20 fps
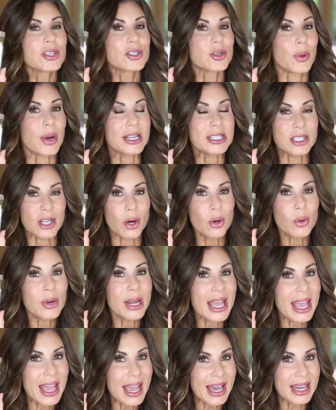So I
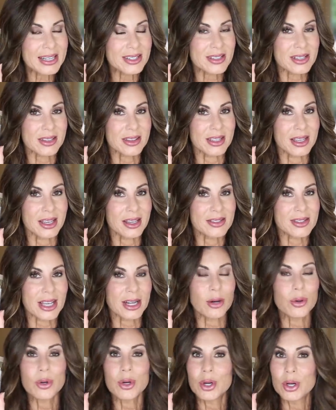don't add it to things. I
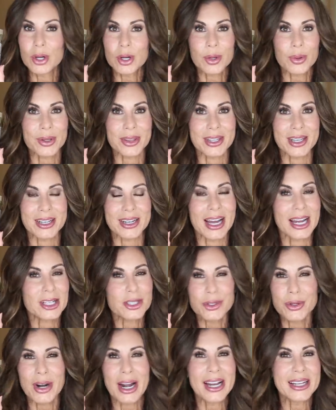don't cook with it. I
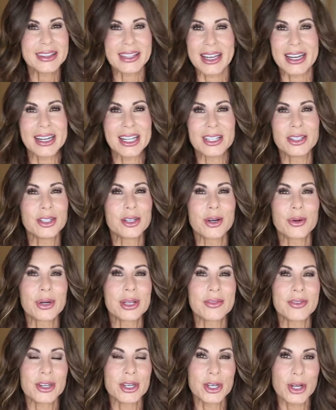tried that and you don't
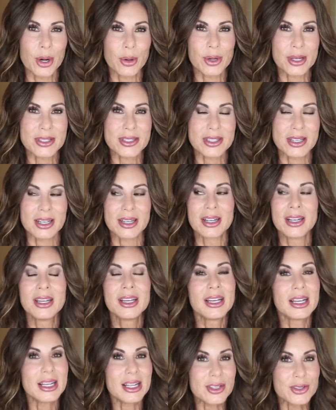even notice it.
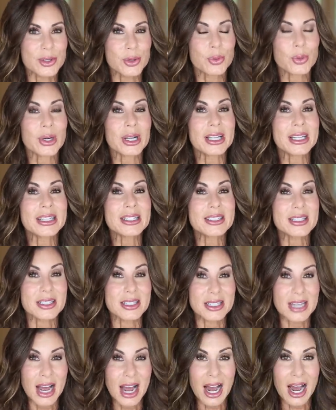It's really to
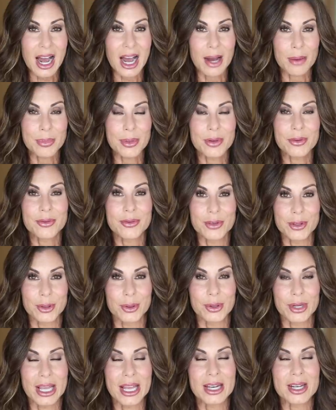top
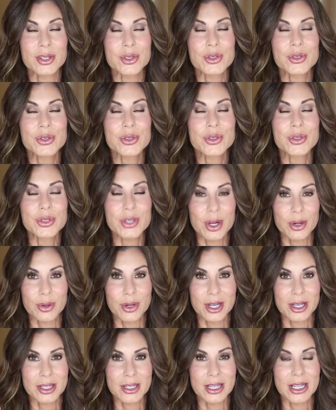food and it's so
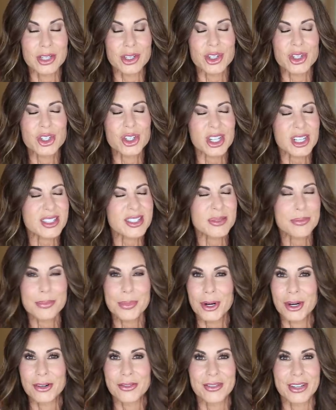good. It's just
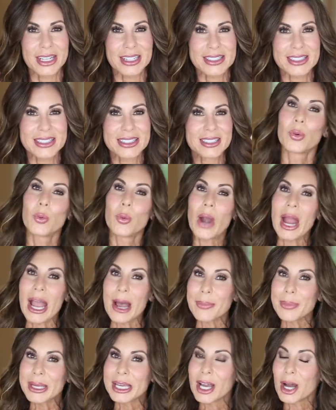perfect.
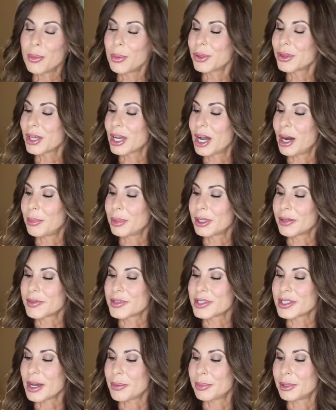Wrapping up with a couple of
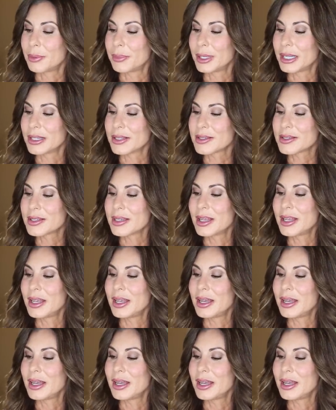supplements,